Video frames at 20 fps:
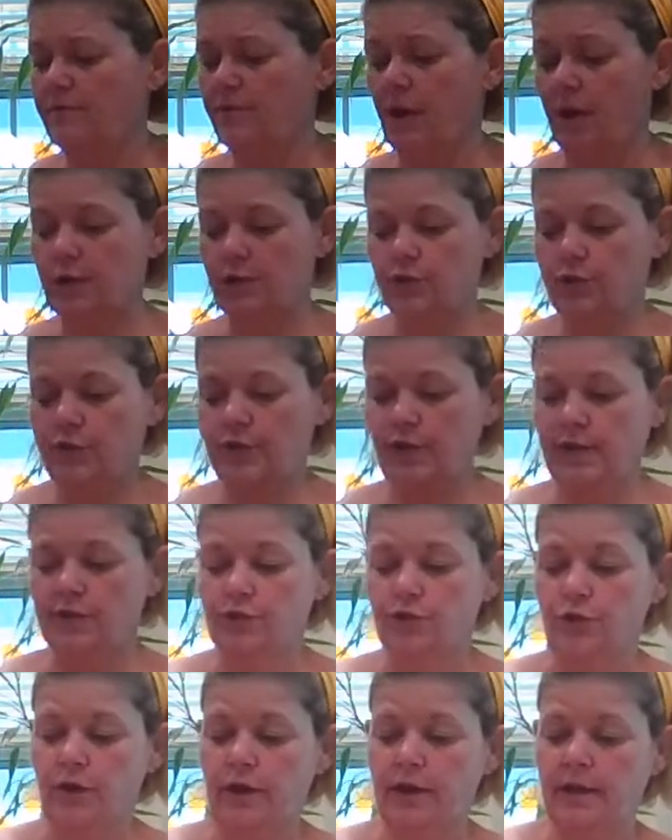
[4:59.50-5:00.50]
not yet
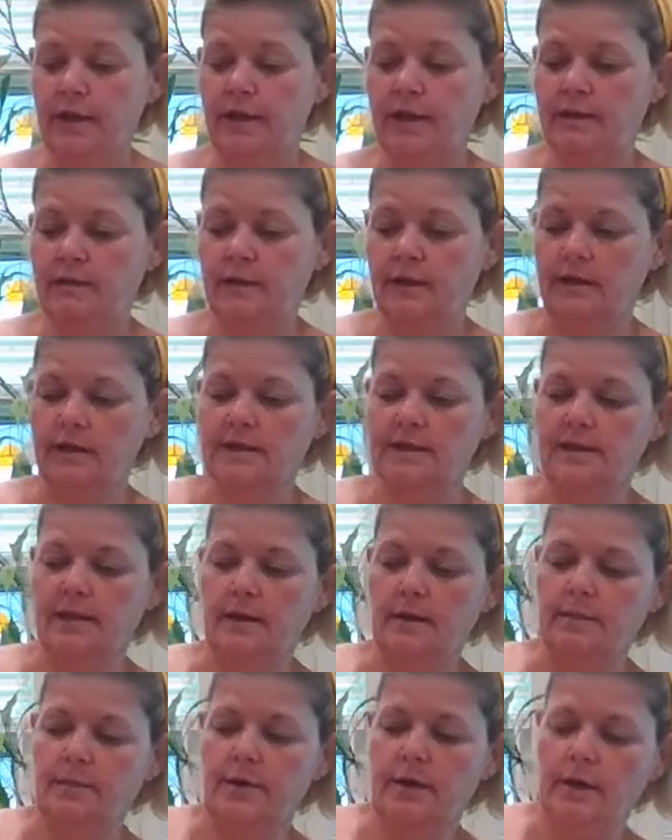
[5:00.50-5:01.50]
tried it. Like I said,
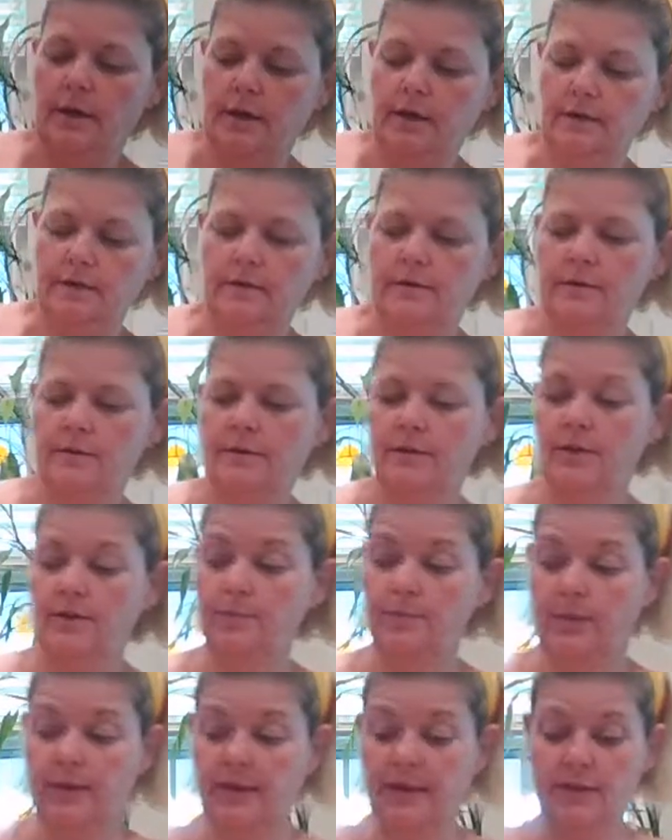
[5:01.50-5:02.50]
I'm not the
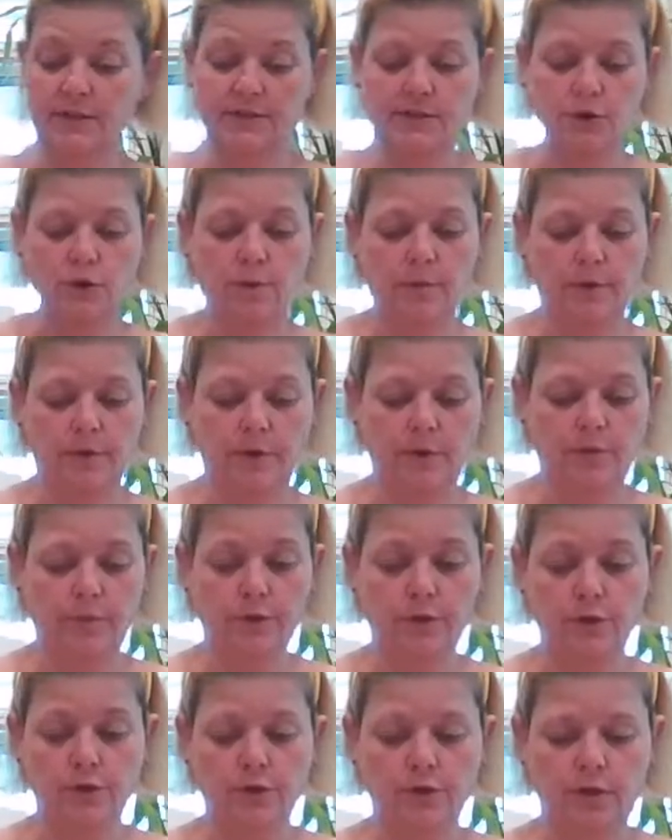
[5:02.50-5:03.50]
biggest oatmeal
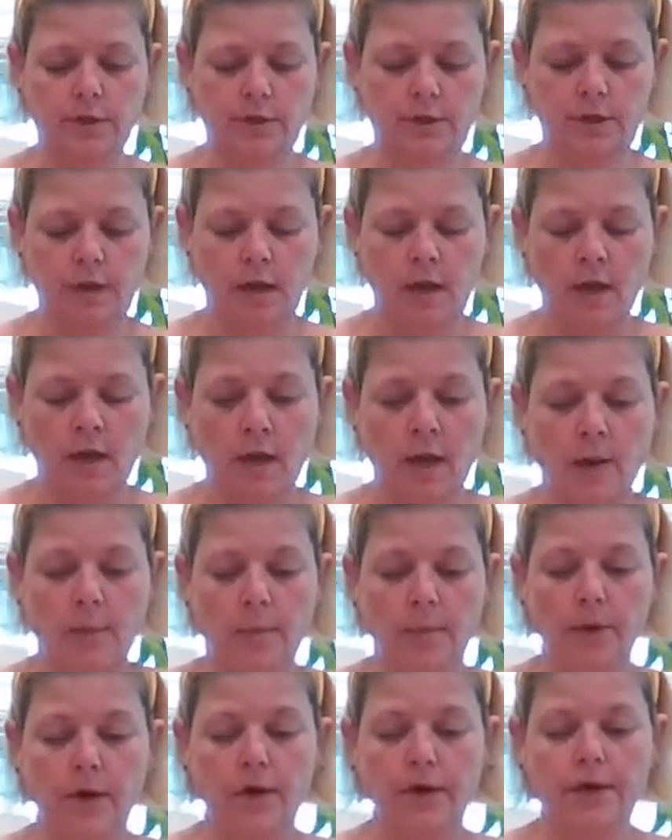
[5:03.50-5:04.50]
person,
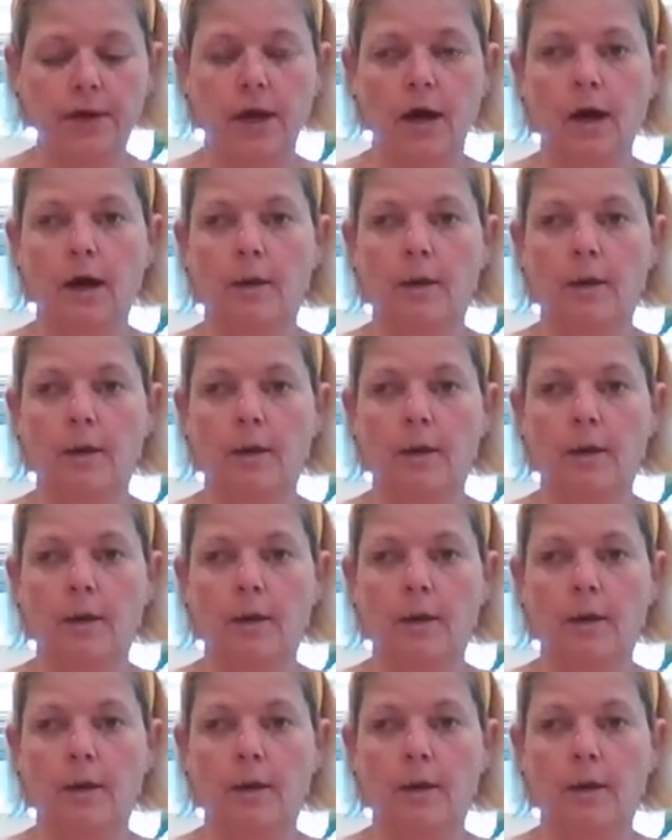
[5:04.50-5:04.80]
but